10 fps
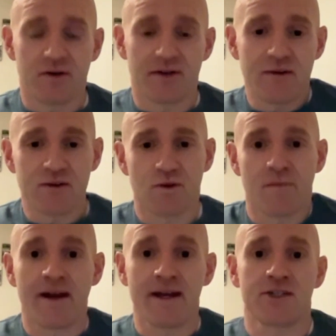And that was where
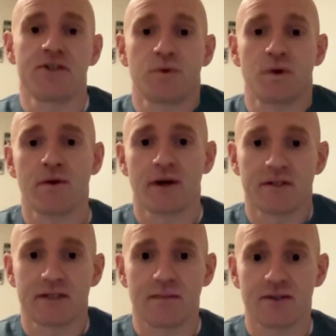my issues were when I
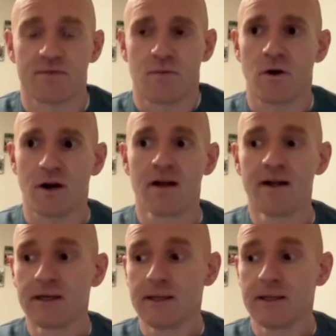was a little bit smaller.